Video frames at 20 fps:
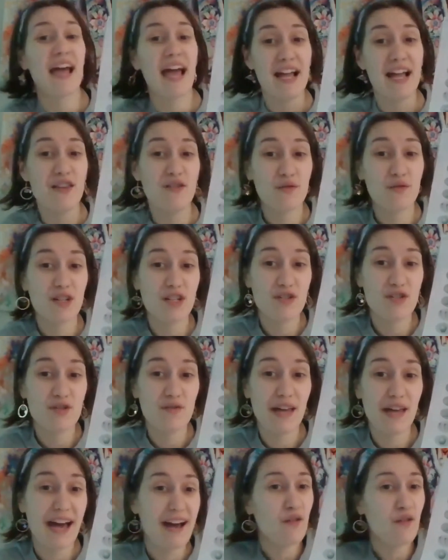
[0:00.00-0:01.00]
and you could do
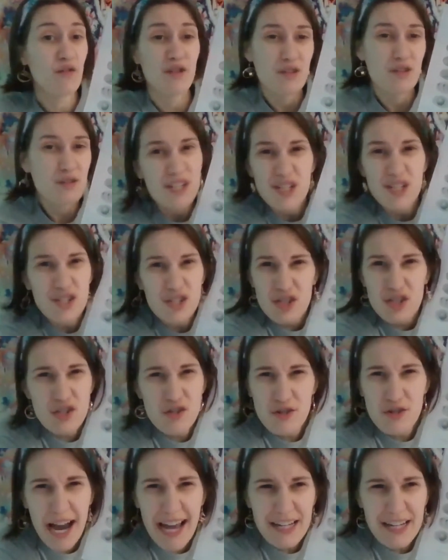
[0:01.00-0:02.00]
that, or you could just
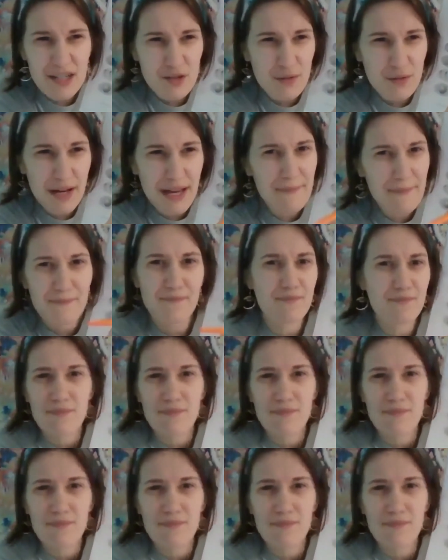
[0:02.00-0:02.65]
try to do it.